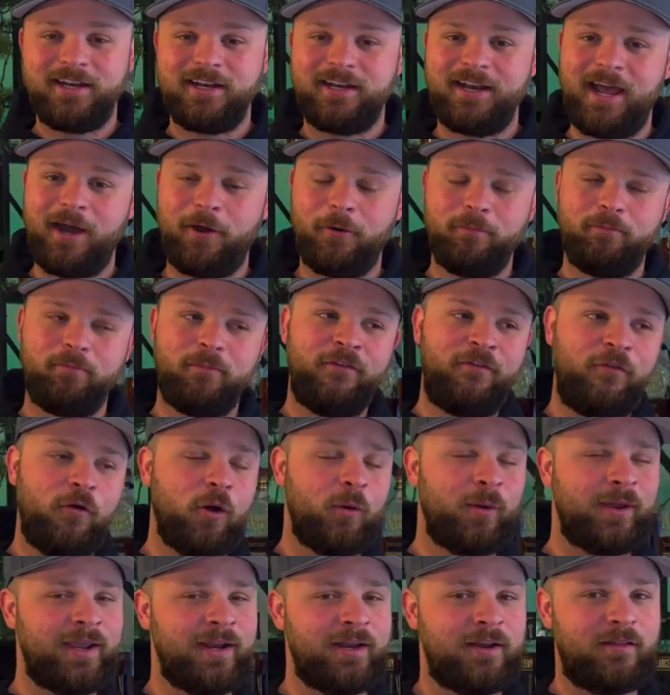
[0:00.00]
Now,
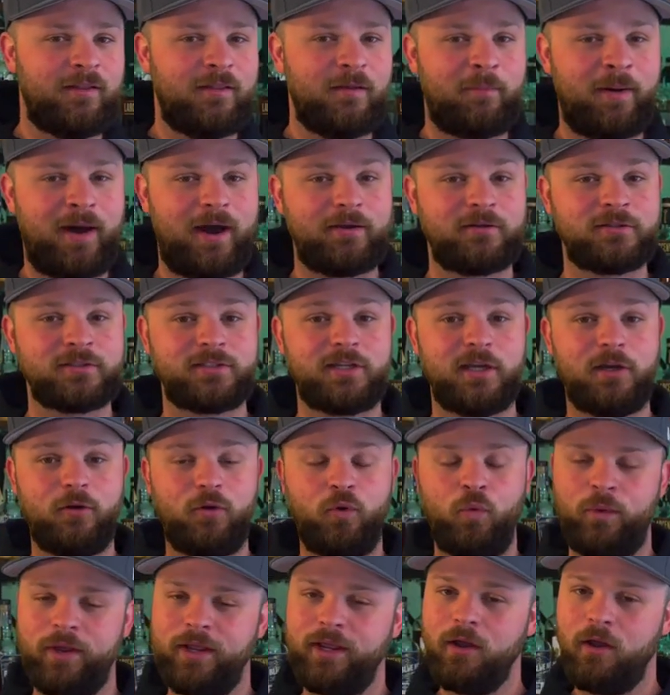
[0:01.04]
before we get into the bottles, though,
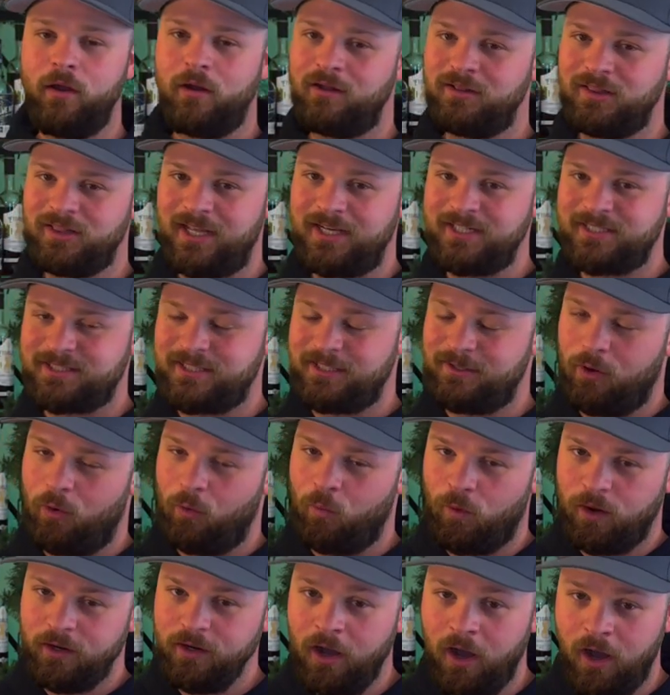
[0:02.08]
we are less than
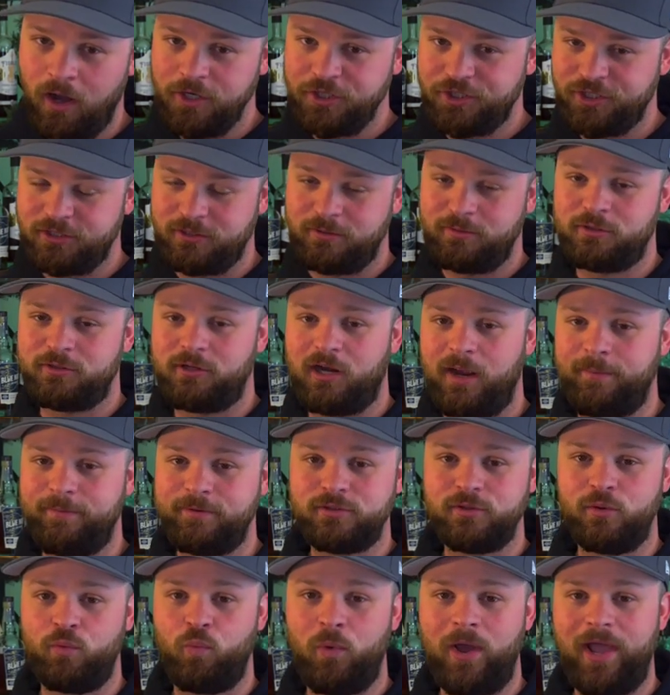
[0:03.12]
100
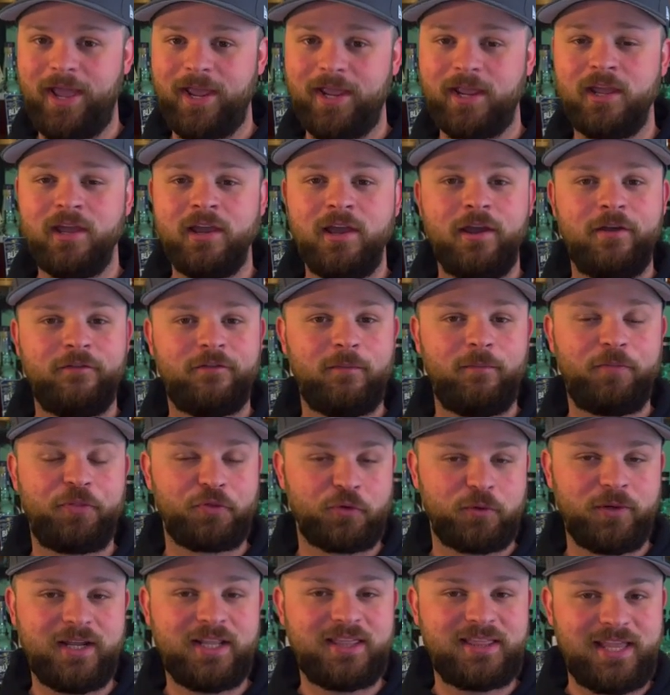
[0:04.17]
subscribers away from
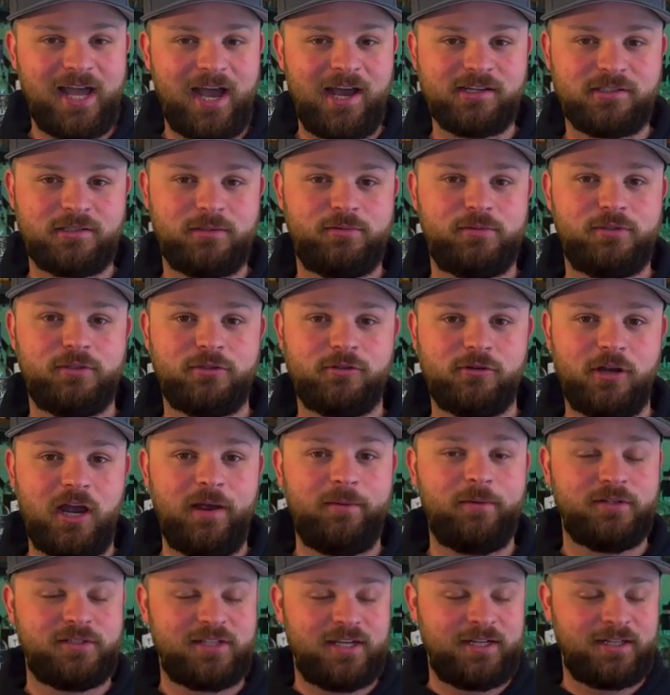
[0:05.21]
3,000
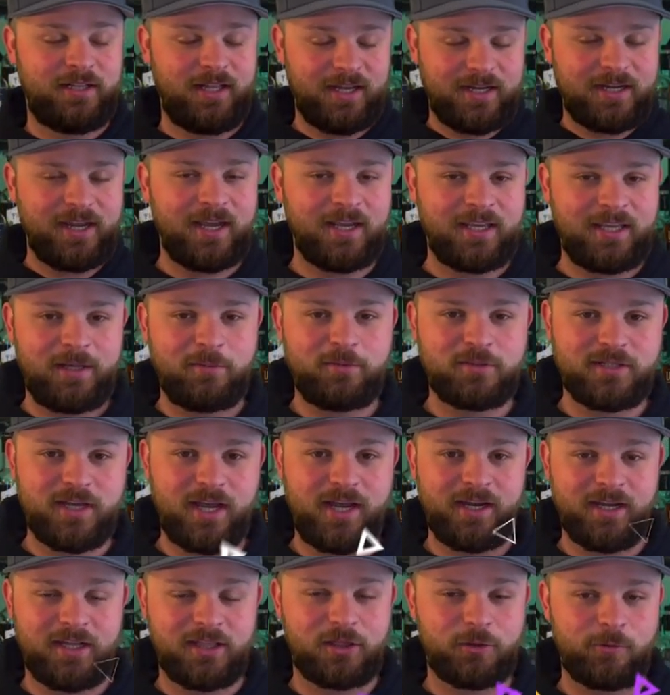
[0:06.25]
subscribers. And like I keep
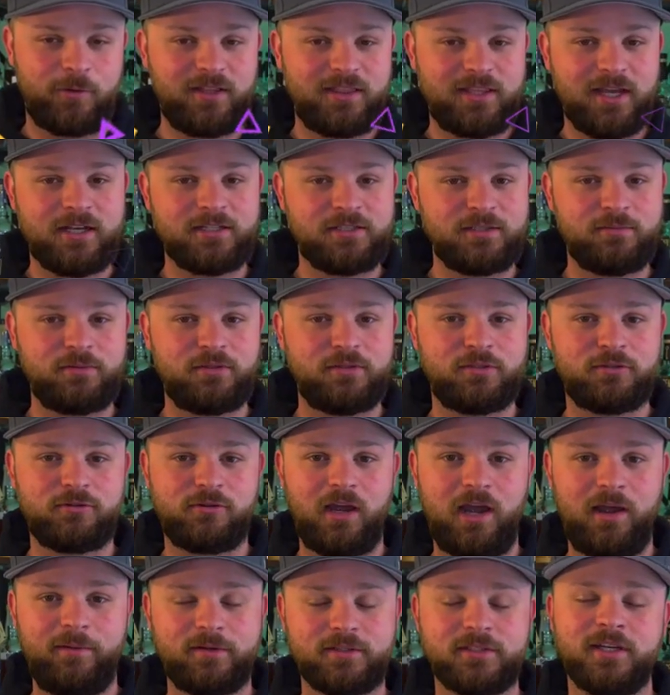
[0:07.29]
saying, at 3,000
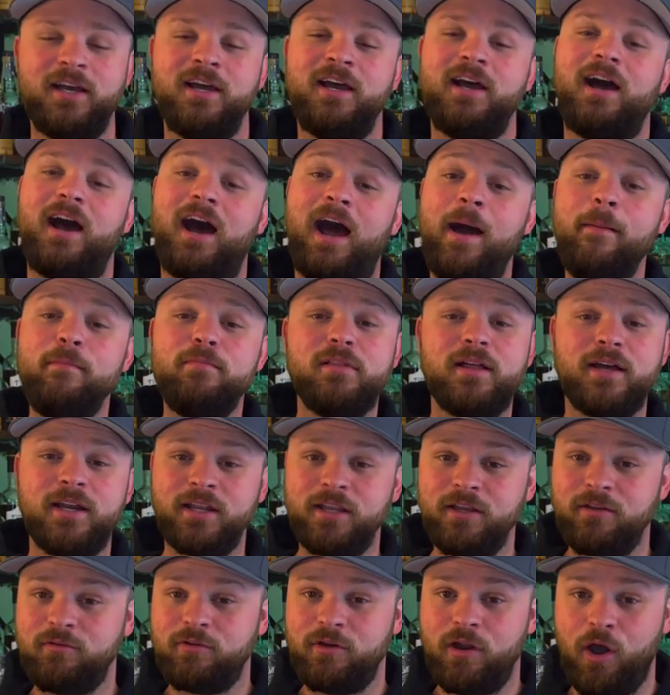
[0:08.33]
subscribers, I'm
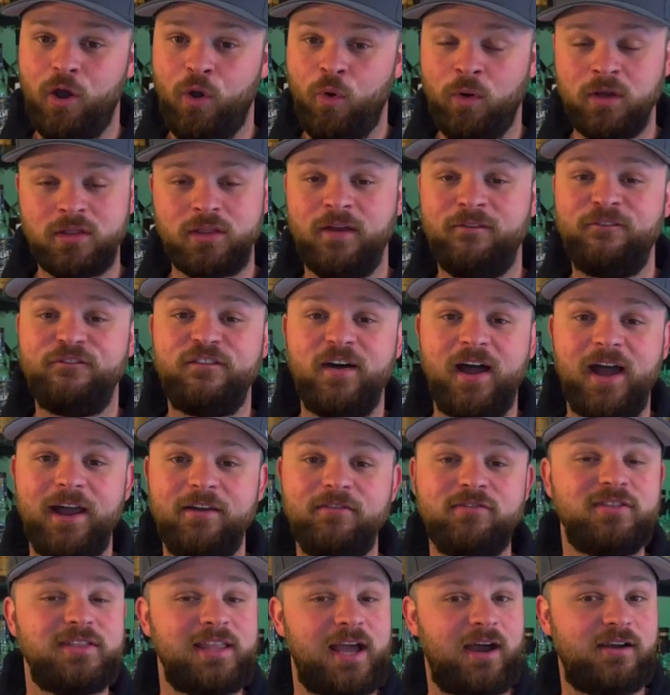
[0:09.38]
letting you know what the
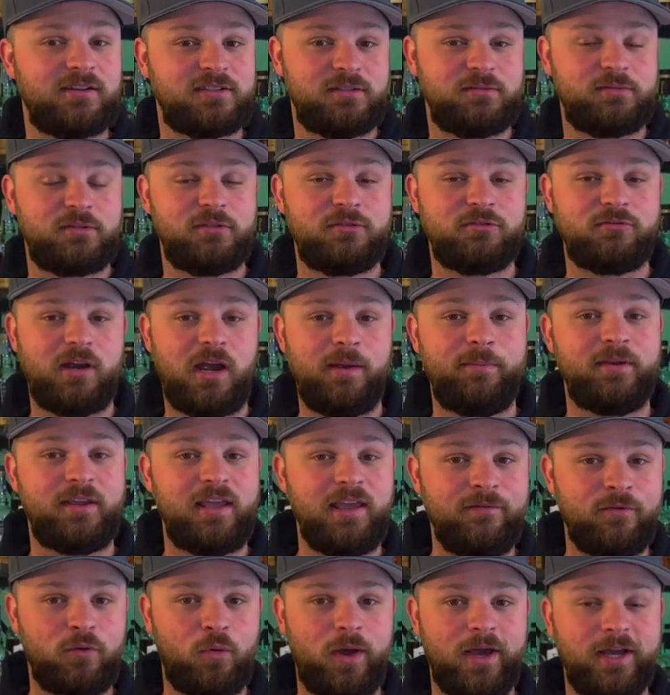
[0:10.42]
5,000 subscriber
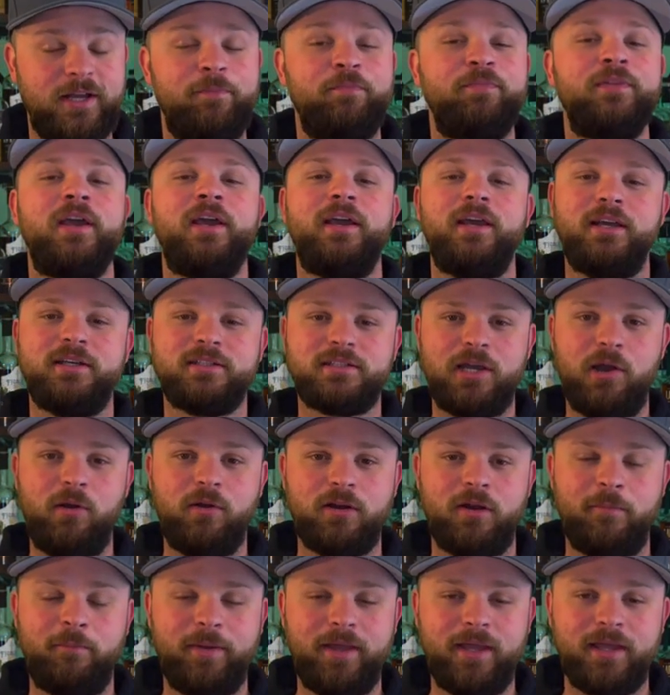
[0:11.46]
giveaway is
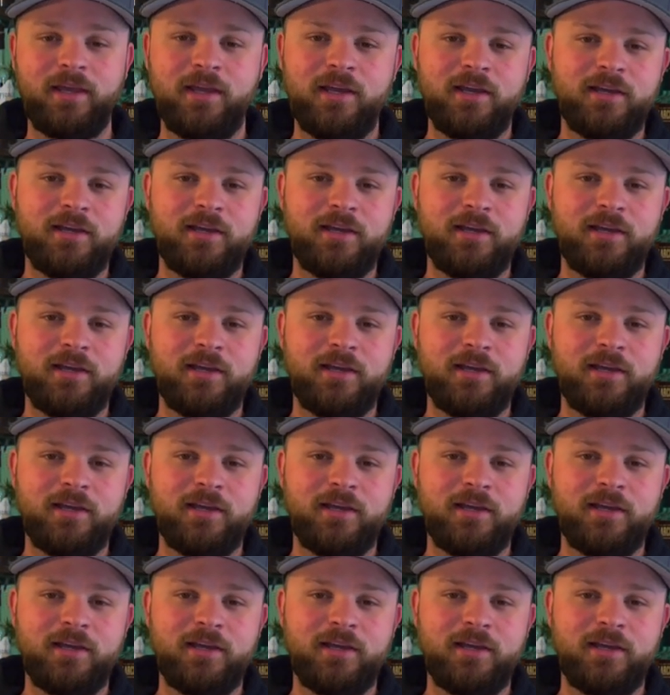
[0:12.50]
going to be.